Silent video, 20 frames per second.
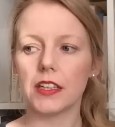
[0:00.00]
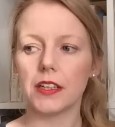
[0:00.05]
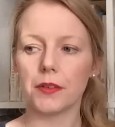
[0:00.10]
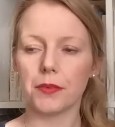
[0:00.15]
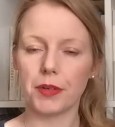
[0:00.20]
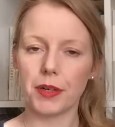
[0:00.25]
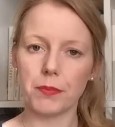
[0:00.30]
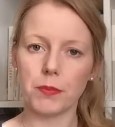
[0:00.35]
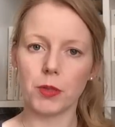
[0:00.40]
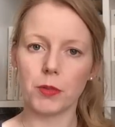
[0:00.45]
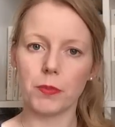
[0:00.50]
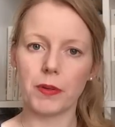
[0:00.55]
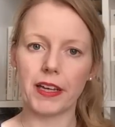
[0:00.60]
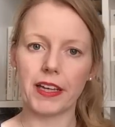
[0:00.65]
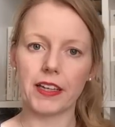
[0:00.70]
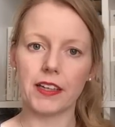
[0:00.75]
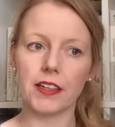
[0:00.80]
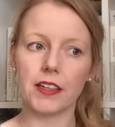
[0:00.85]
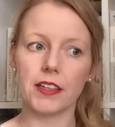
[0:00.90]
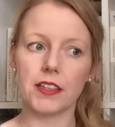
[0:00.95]
a rainbow
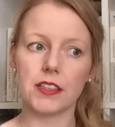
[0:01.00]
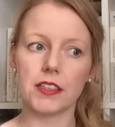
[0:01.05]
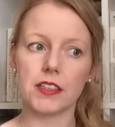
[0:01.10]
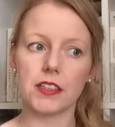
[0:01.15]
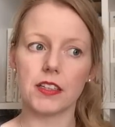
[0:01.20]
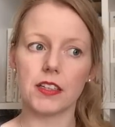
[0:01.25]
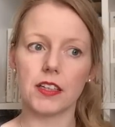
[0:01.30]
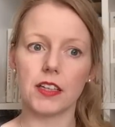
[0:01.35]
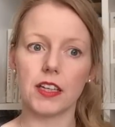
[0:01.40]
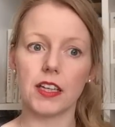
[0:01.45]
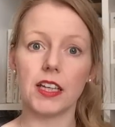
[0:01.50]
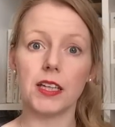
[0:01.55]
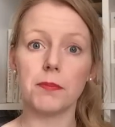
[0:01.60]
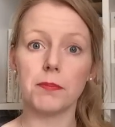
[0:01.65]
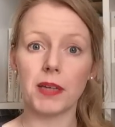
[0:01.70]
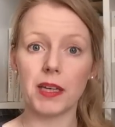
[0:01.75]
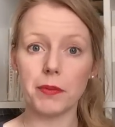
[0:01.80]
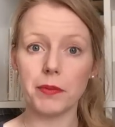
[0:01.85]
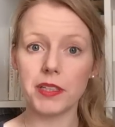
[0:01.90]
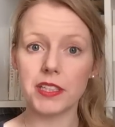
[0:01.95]
blanket in
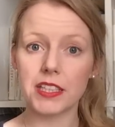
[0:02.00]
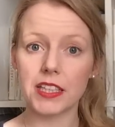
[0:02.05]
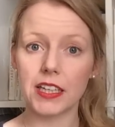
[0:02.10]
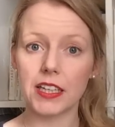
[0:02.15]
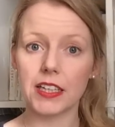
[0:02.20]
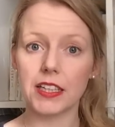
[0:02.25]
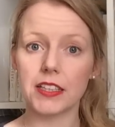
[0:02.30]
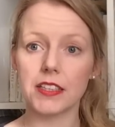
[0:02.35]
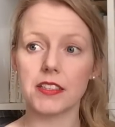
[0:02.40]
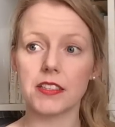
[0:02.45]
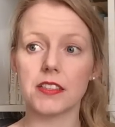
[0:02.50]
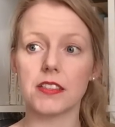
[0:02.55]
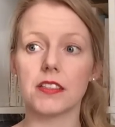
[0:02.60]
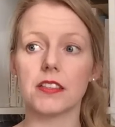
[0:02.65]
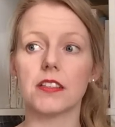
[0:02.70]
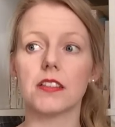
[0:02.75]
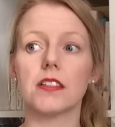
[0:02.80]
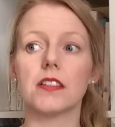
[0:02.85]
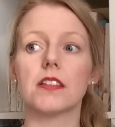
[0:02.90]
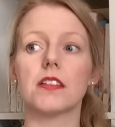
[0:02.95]
baby size
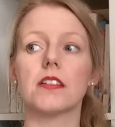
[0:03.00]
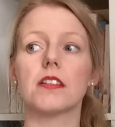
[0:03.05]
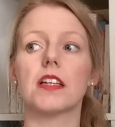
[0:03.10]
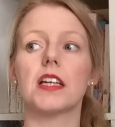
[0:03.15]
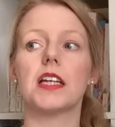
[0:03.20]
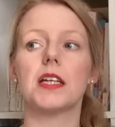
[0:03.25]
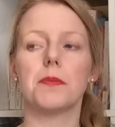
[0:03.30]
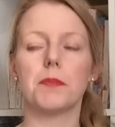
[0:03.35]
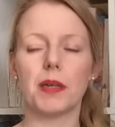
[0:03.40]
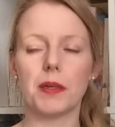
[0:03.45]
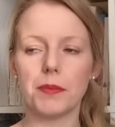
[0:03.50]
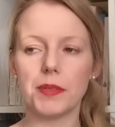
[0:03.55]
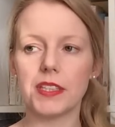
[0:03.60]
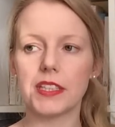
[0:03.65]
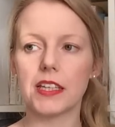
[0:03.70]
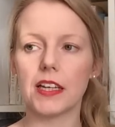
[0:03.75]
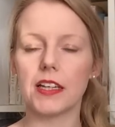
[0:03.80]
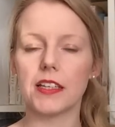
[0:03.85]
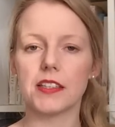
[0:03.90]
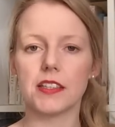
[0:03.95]

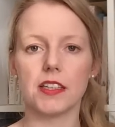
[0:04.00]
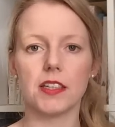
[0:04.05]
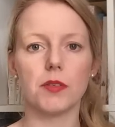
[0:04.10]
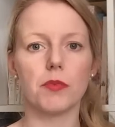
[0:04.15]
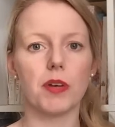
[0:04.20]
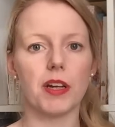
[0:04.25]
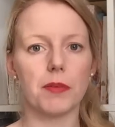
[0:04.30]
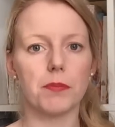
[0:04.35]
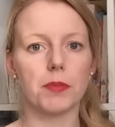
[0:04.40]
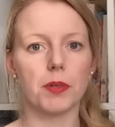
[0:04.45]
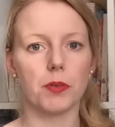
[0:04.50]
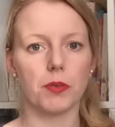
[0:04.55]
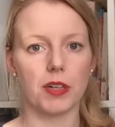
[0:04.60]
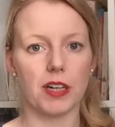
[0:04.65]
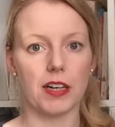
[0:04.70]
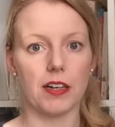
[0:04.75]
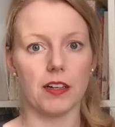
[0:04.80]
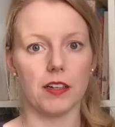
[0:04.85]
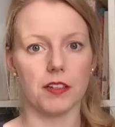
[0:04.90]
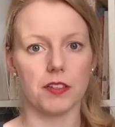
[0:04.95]
in rainbow
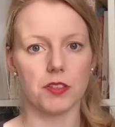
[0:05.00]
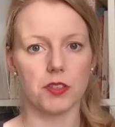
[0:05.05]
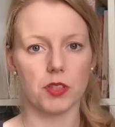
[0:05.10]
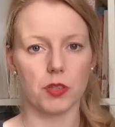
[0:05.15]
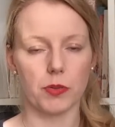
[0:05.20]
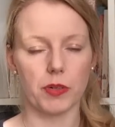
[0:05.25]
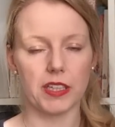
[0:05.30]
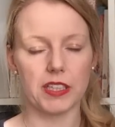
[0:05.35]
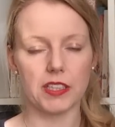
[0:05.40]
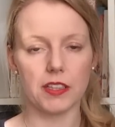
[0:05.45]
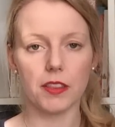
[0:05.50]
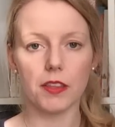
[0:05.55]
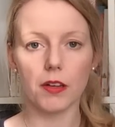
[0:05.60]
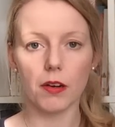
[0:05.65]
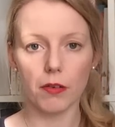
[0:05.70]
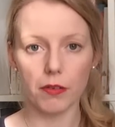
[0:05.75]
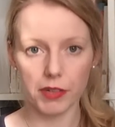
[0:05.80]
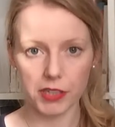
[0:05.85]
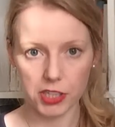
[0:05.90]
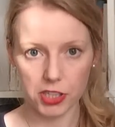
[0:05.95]
colors. So I did
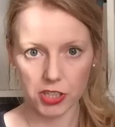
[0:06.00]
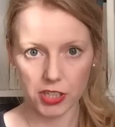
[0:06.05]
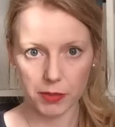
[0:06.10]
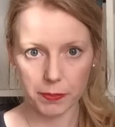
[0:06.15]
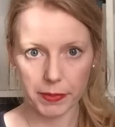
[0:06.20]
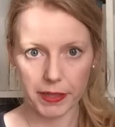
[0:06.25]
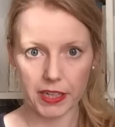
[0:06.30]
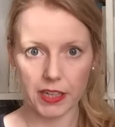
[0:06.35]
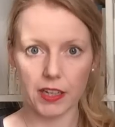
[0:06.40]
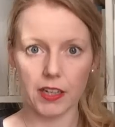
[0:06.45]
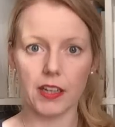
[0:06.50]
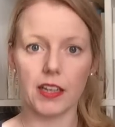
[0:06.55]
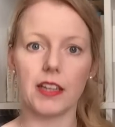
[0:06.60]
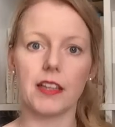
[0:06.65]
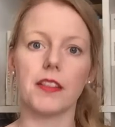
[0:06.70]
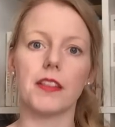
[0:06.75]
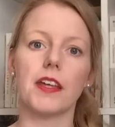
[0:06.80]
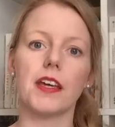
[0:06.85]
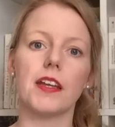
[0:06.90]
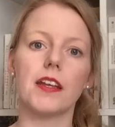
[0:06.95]
the original pattern,
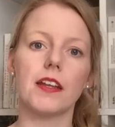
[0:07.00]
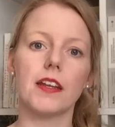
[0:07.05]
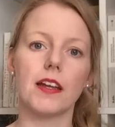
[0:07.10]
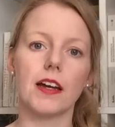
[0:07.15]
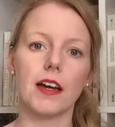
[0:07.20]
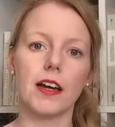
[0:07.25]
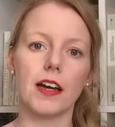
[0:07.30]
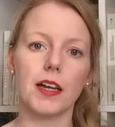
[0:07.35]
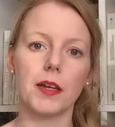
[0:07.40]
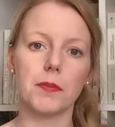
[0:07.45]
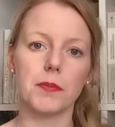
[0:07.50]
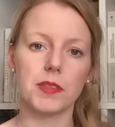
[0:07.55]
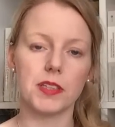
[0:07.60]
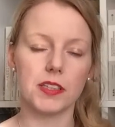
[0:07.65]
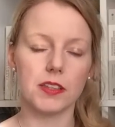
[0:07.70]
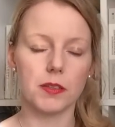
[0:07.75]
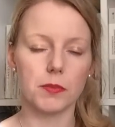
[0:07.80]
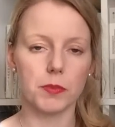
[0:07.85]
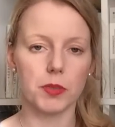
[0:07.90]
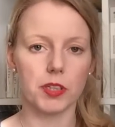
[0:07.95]
and then I
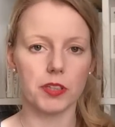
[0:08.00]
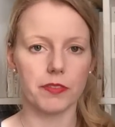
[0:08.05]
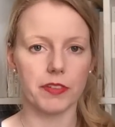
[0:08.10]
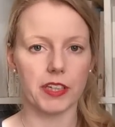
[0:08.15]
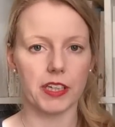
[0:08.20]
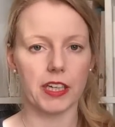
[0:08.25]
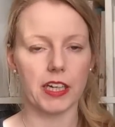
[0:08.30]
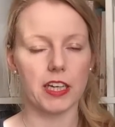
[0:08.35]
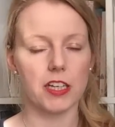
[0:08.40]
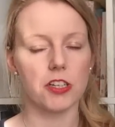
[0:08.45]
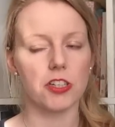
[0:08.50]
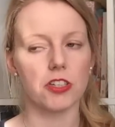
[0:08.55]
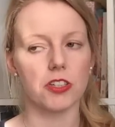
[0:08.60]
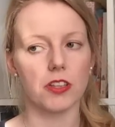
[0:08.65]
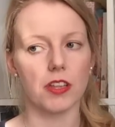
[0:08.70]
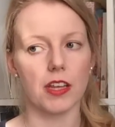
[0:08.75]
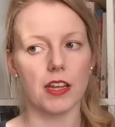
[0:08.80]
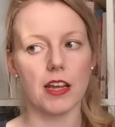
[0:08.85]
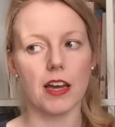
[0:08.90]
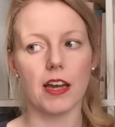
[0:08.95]
did the
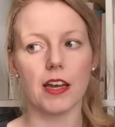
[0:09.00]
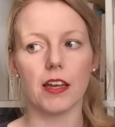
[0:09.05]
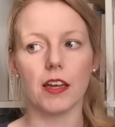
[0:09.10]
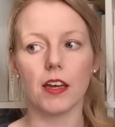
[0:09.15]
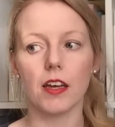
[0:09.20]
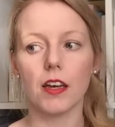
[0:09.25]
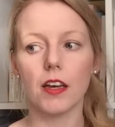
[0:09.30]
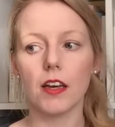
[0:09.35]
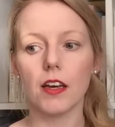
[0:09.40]
modification that I